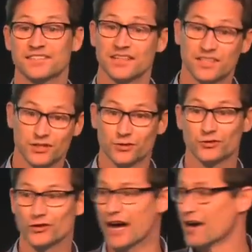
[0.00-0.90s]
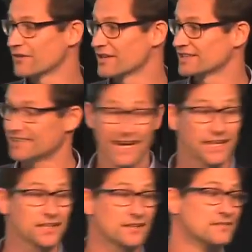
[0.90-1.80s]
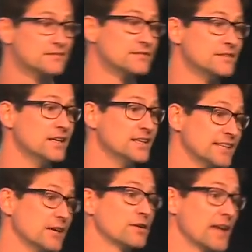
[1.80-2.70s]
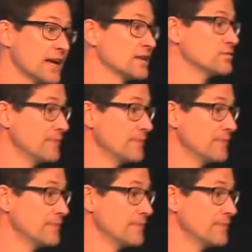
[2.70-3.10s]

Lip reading: send the user out of their site and say, okay, to